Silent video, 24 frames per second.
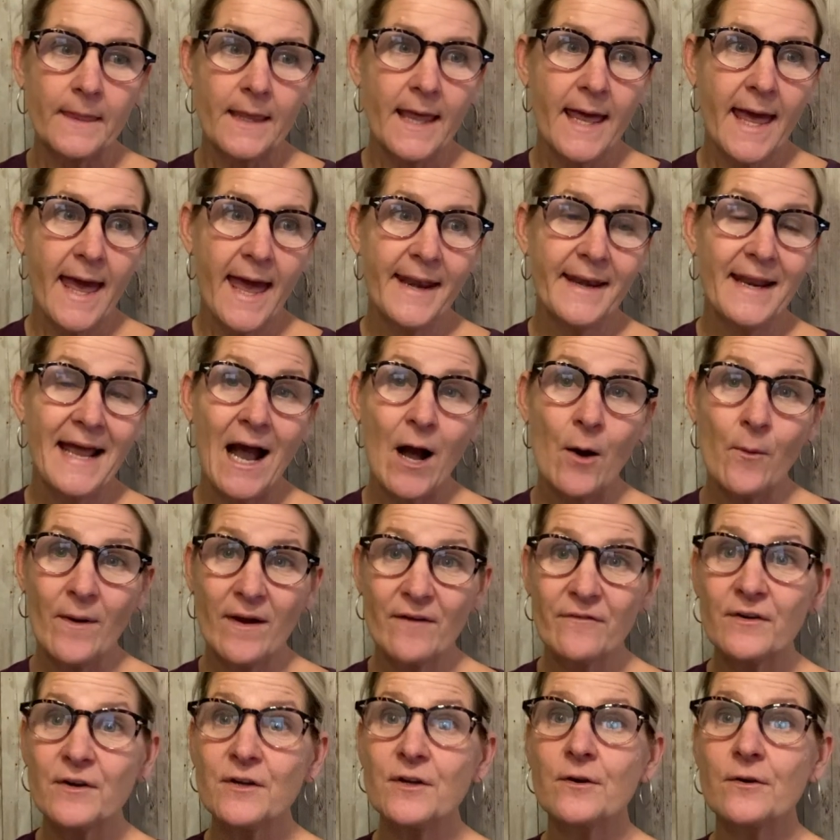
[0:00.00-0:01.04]
and
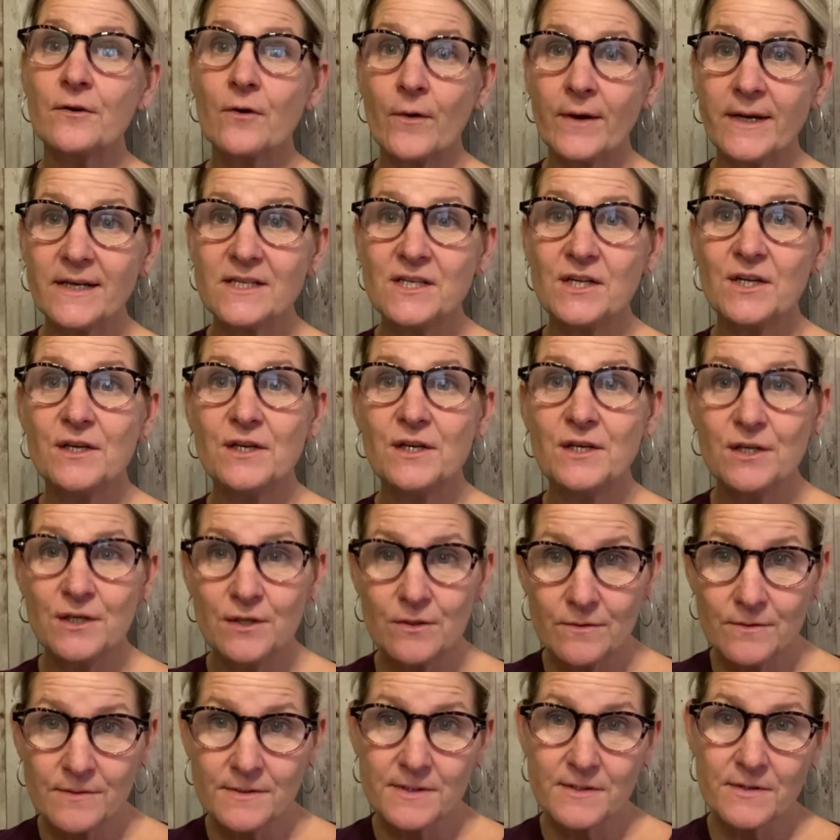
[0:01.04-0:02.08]
however you're going to
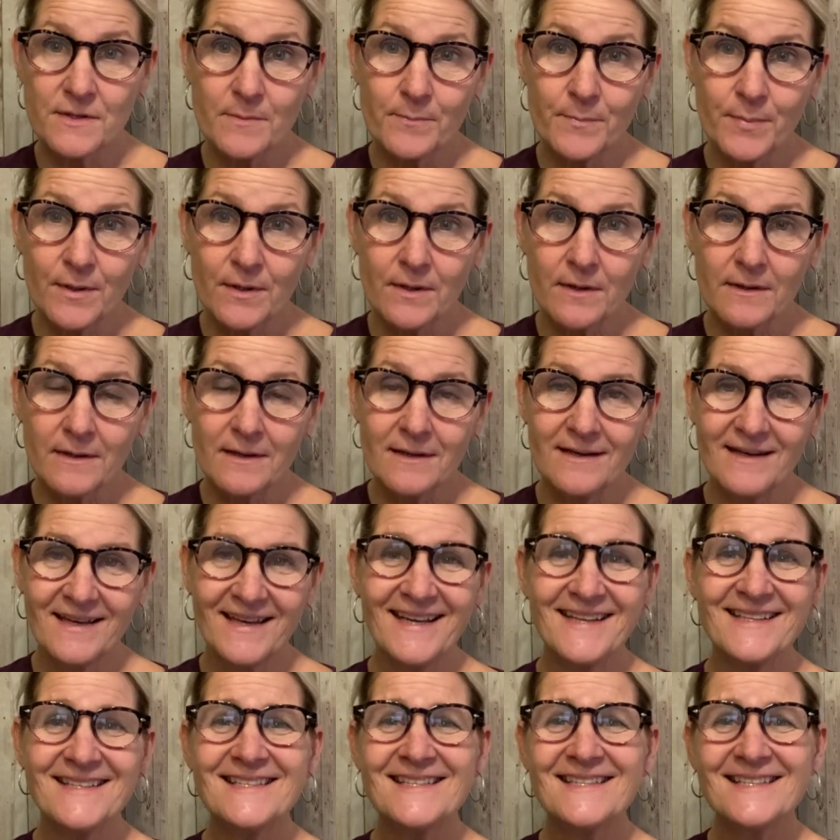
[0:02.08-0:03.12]
use the book,
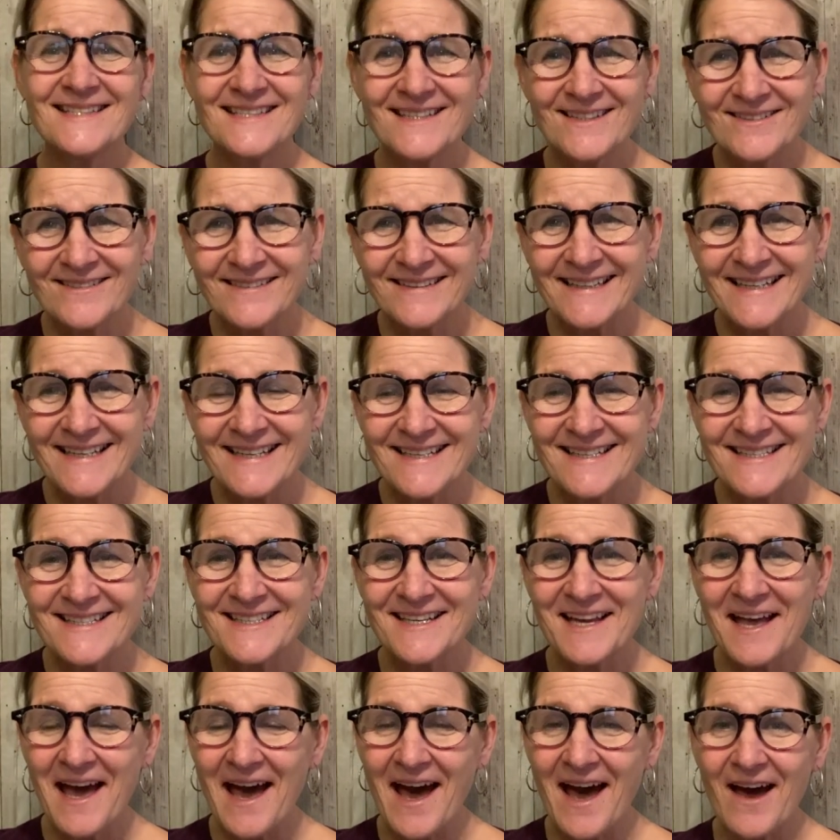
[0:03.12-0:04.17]
it still needs
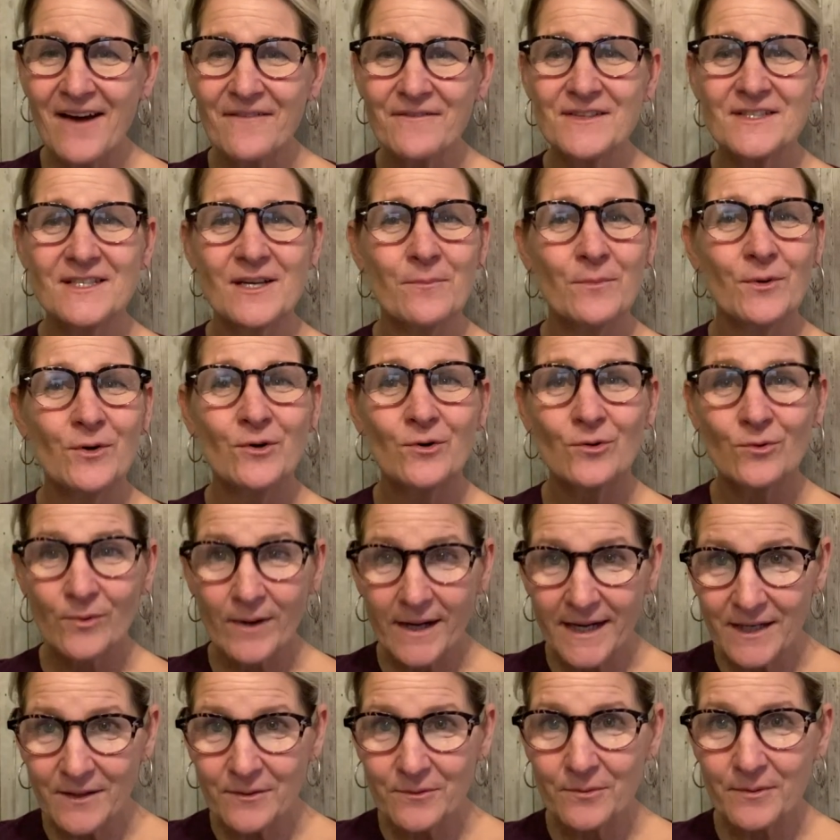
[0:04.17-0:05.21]
to have some
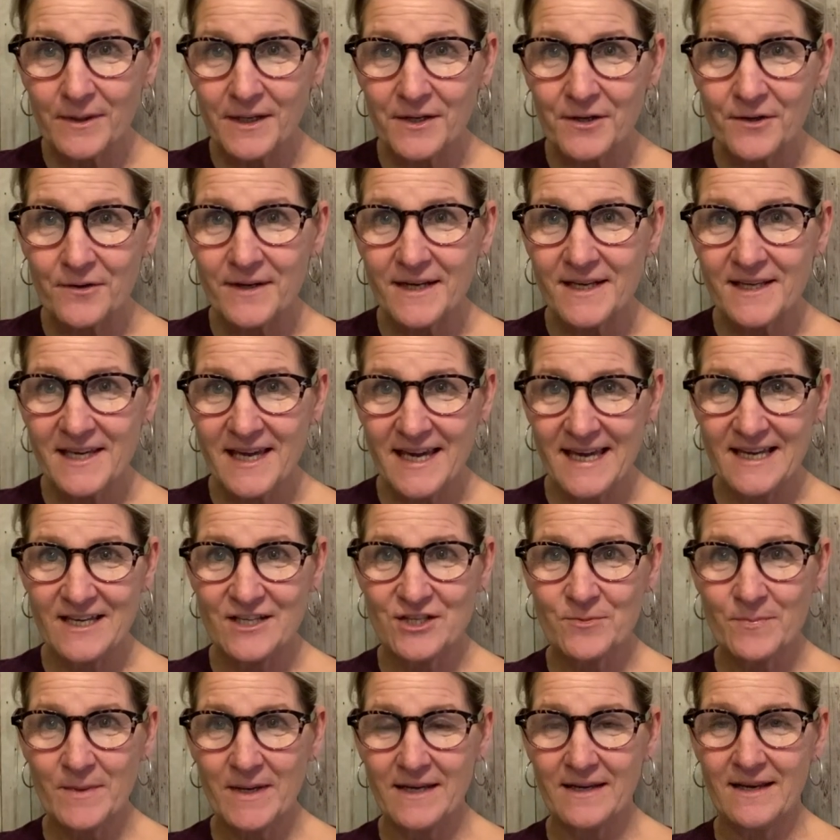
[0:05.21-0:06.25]
great reader
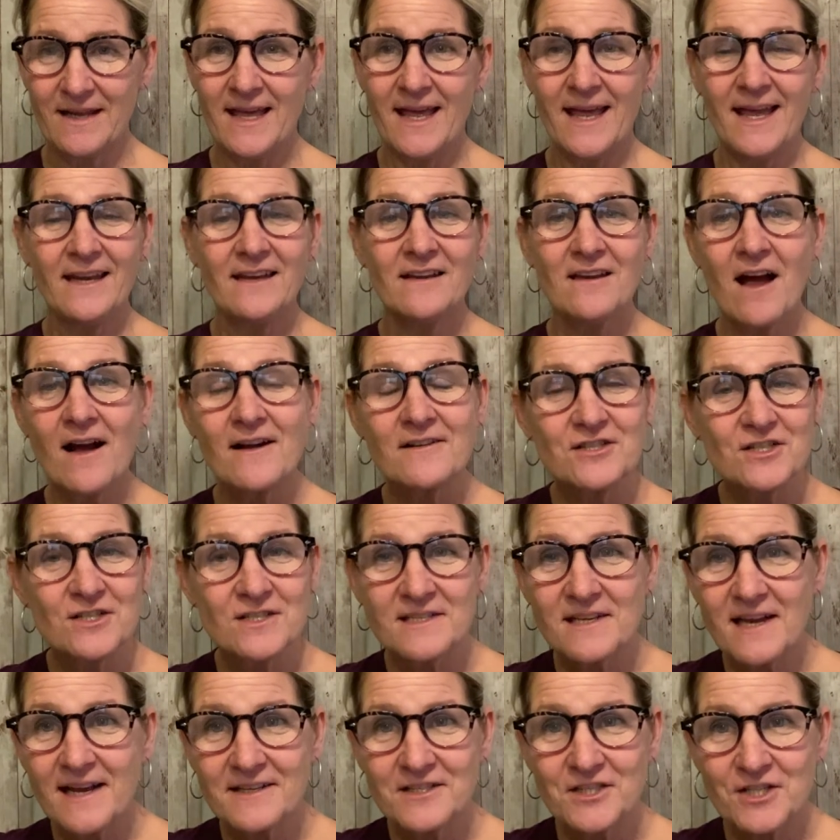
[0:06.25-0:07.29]
engagement, not
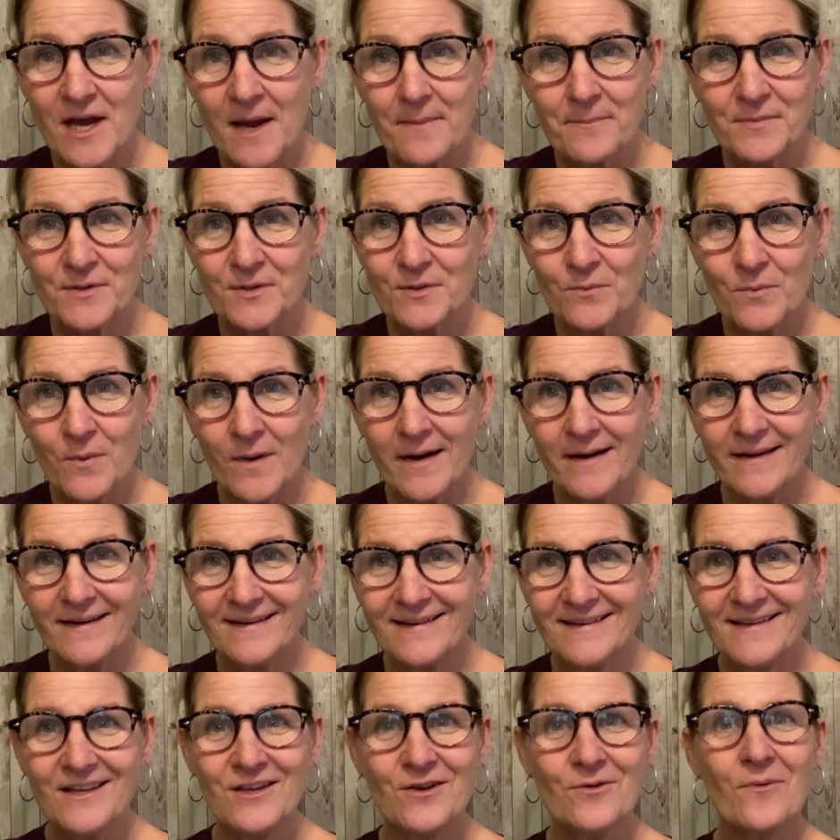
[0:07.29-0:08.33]
just at chapter 1.
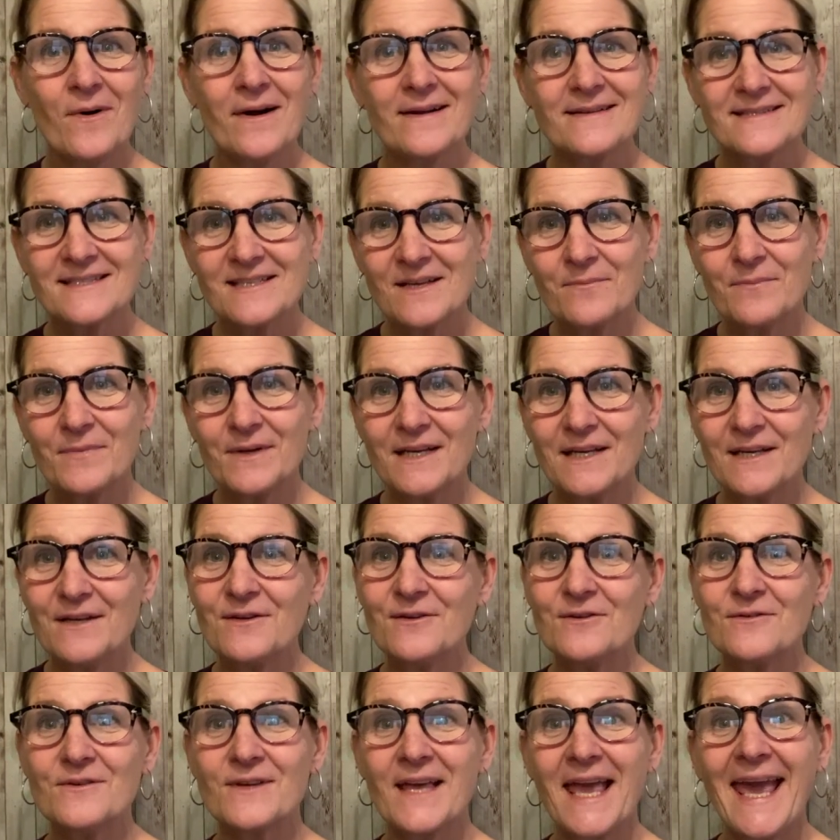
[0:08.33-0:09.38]
You want somebody
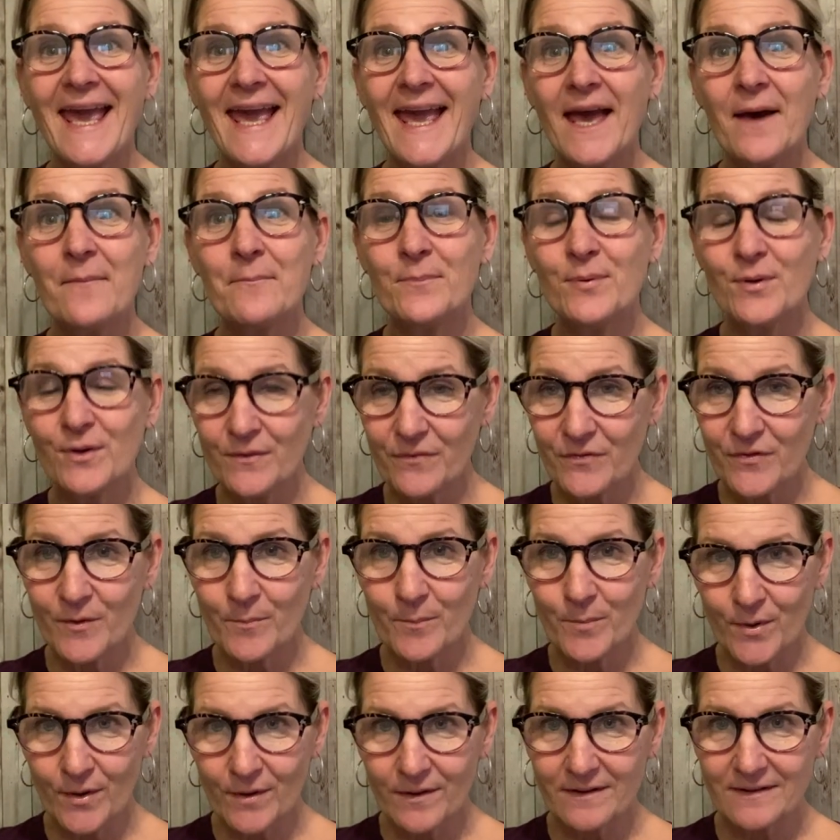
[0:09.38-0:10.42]
who can't put the
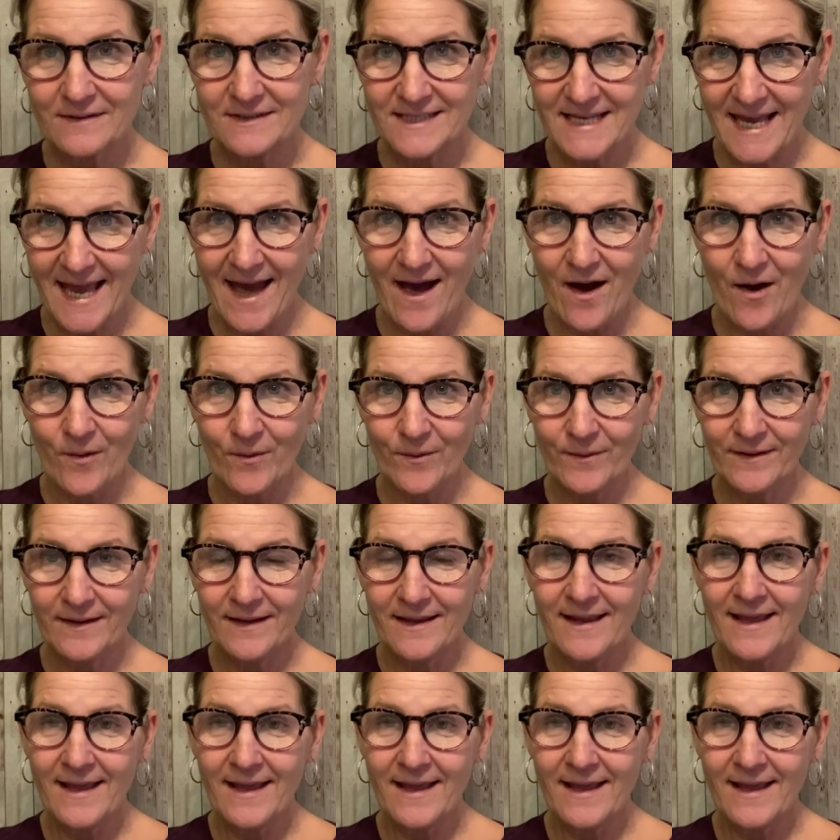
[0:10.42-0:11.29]
book down.